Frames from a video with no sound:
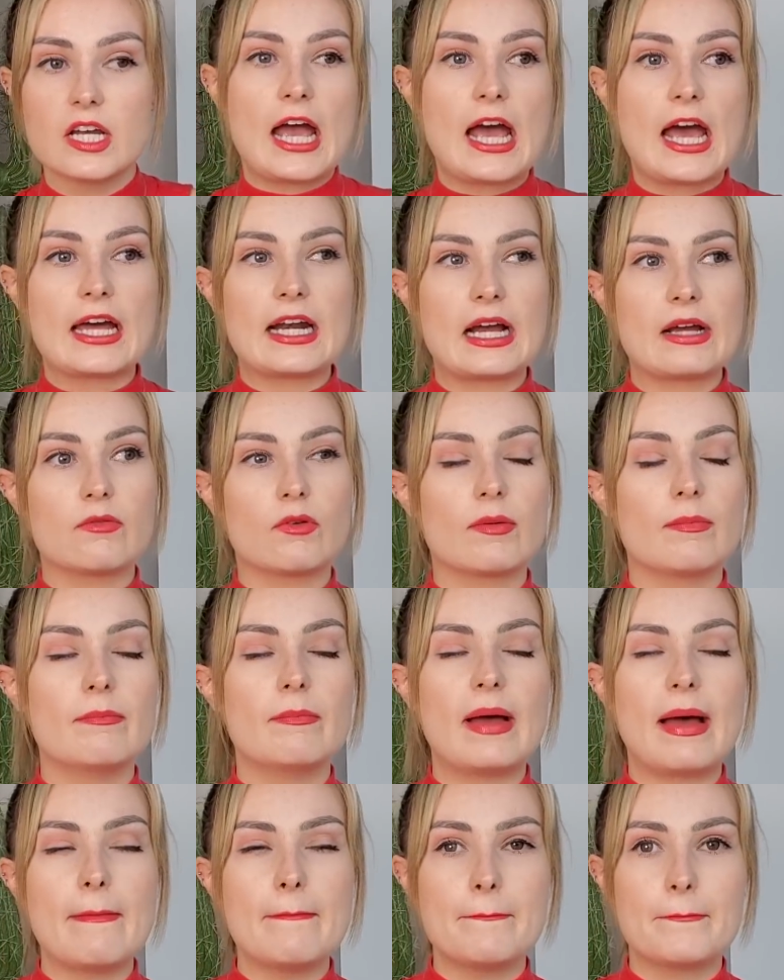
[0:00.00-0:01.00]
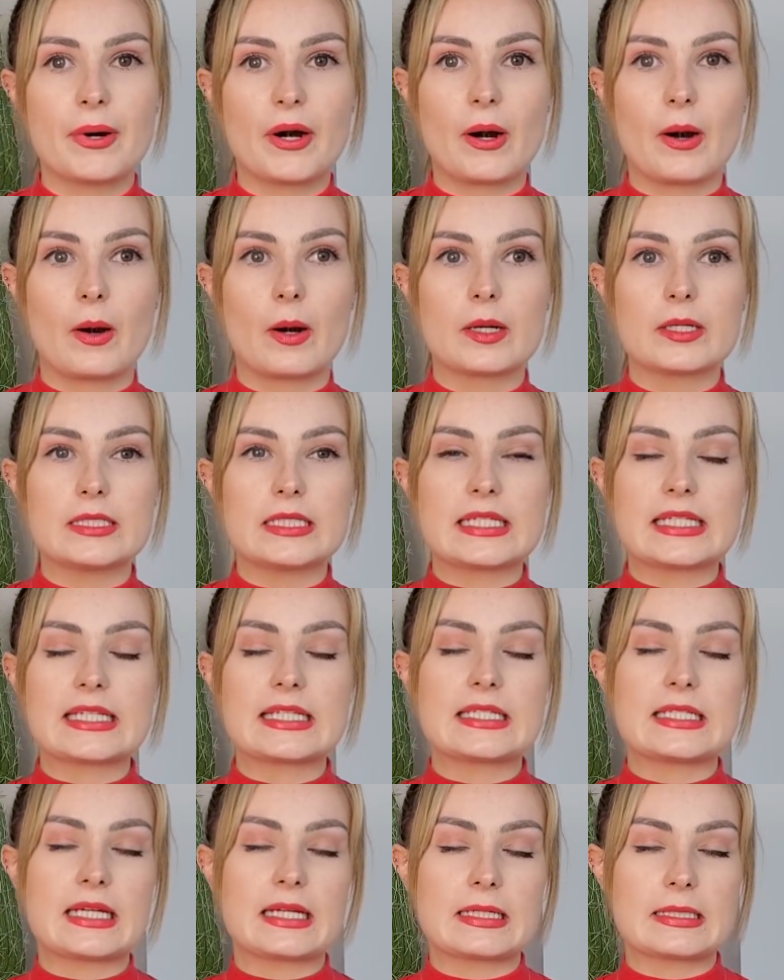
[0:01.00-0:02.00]
And I remember
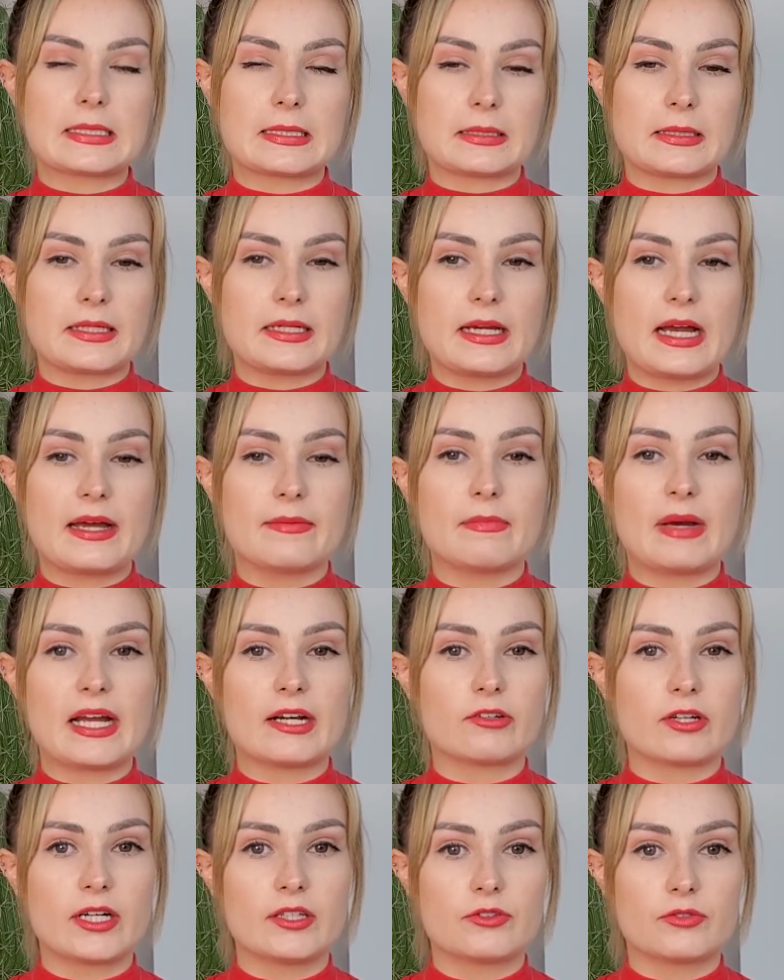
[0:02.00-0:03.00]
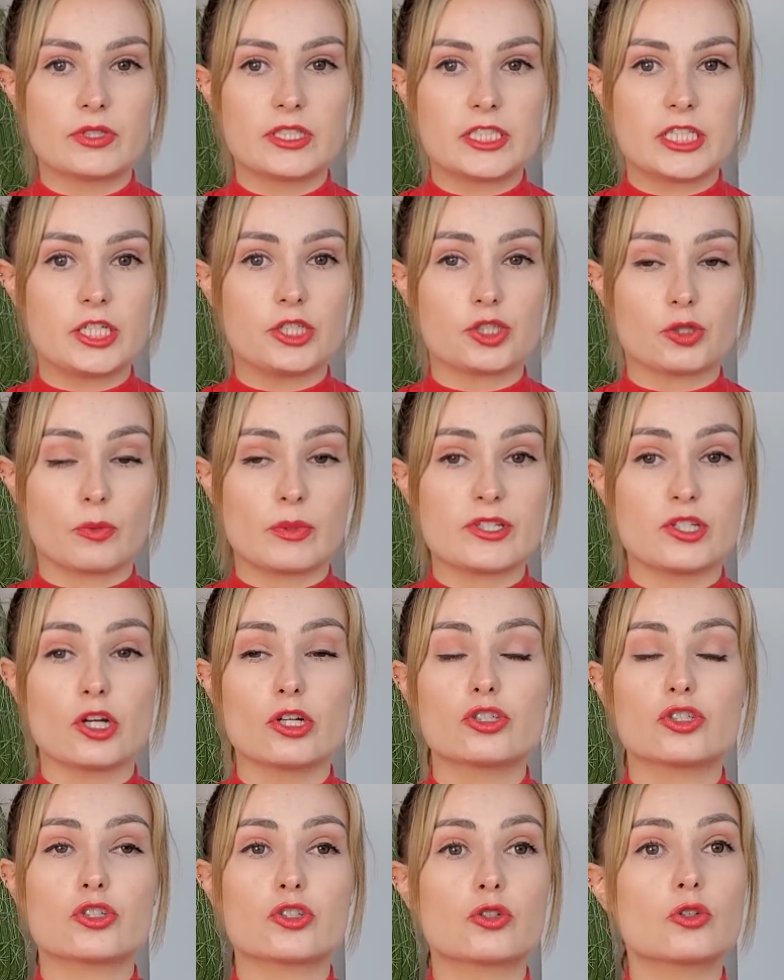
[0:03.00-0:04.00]
distinctly, and my grade 3 teacher was
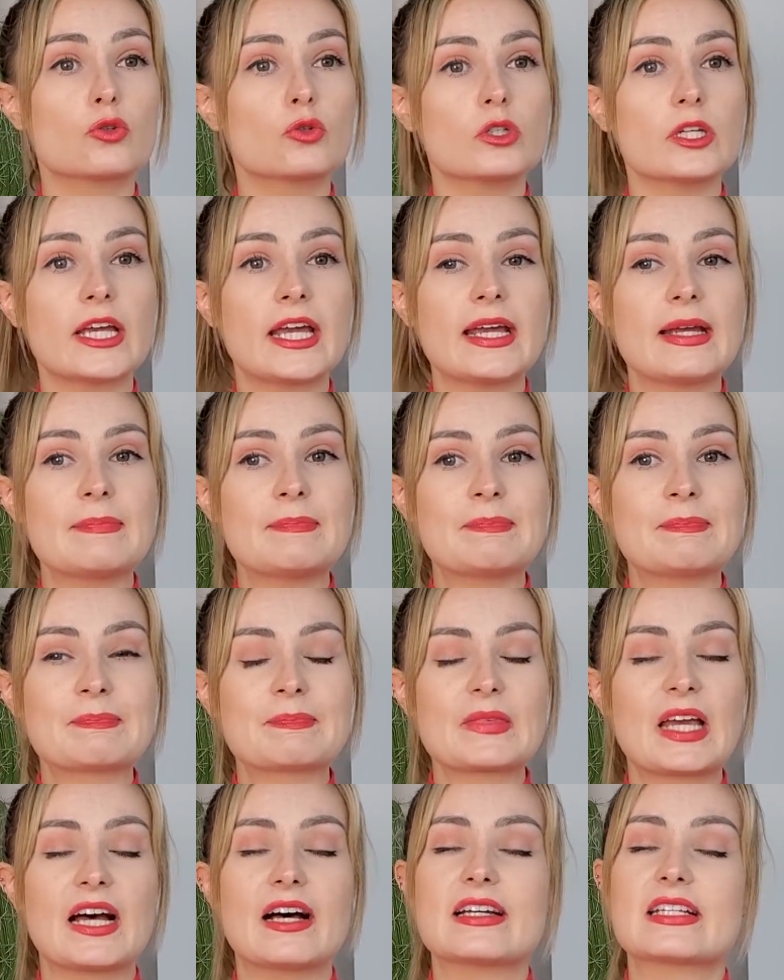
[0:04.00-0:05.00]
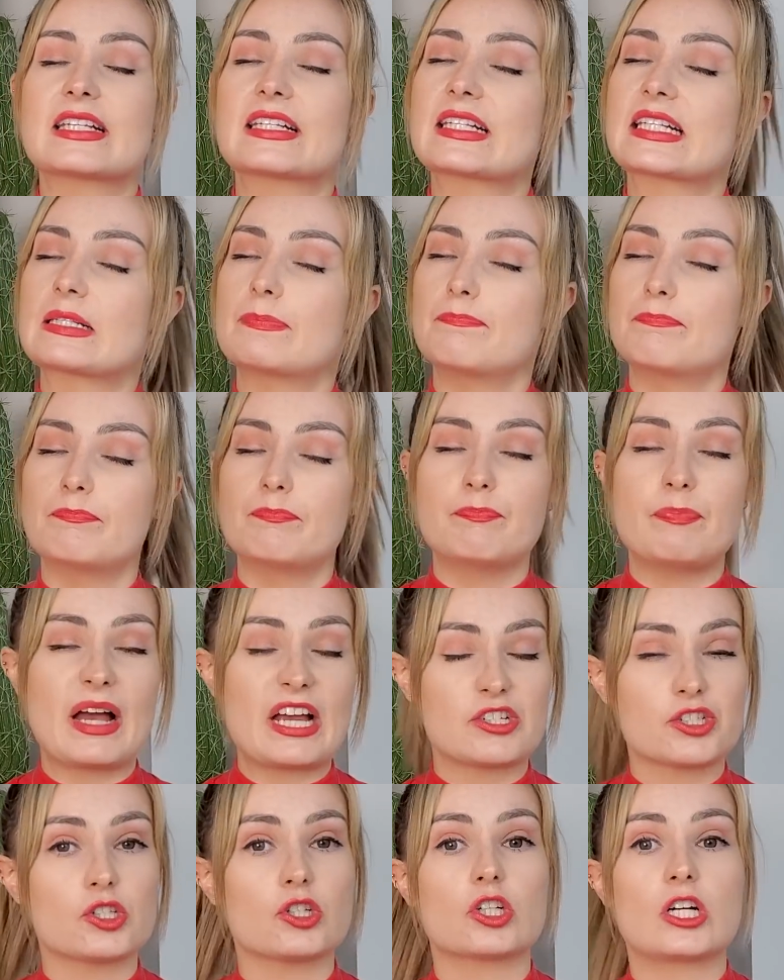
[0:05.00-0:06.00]
truly a
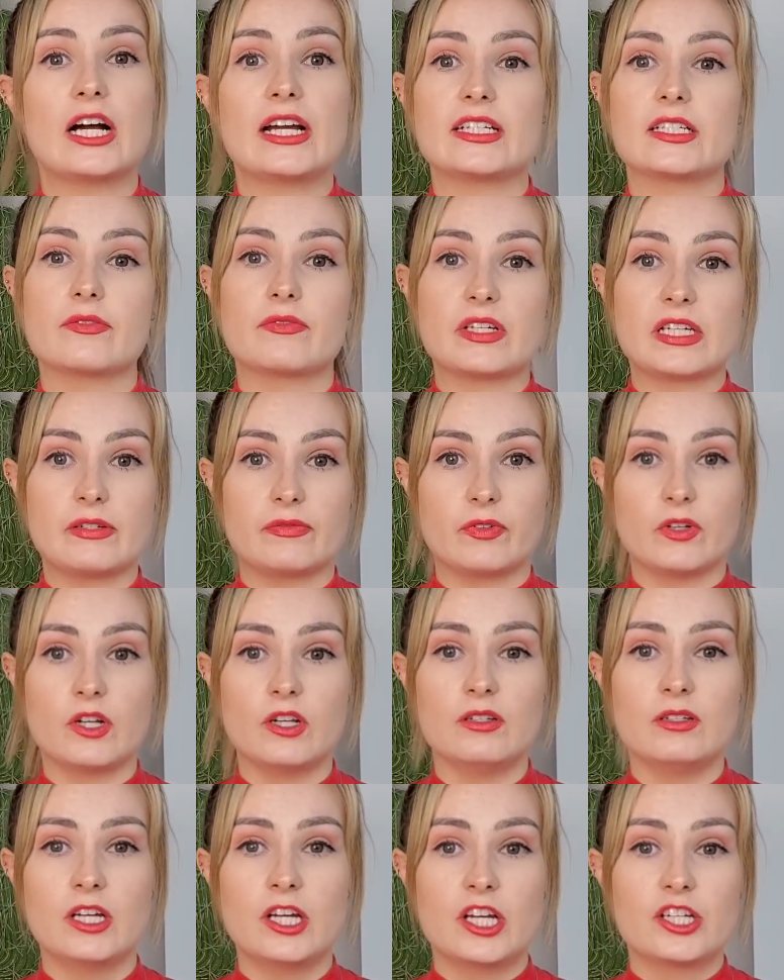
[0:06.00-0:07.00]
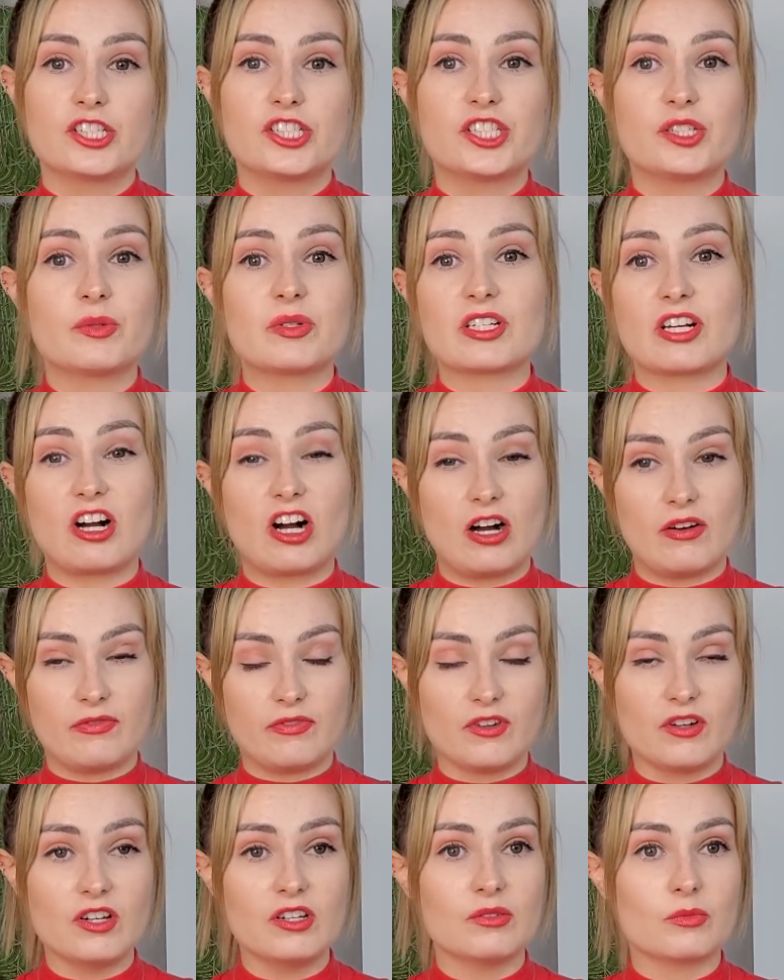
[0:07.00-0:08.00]
special kind of evil. She was
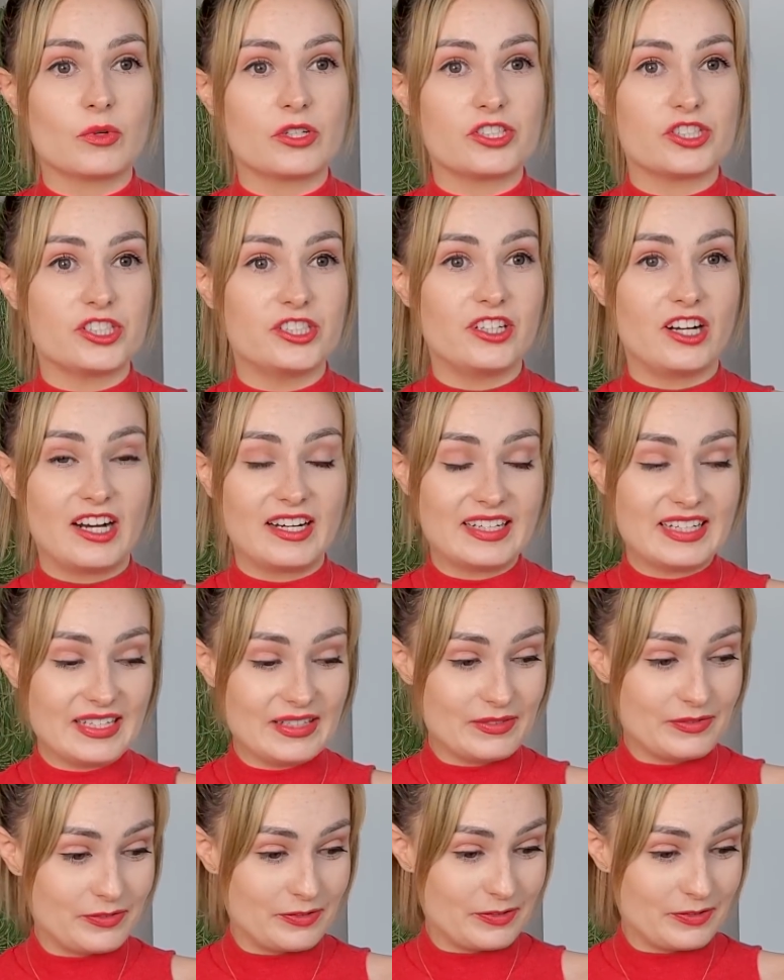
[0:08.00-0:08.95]
awful. Was she not, Neve?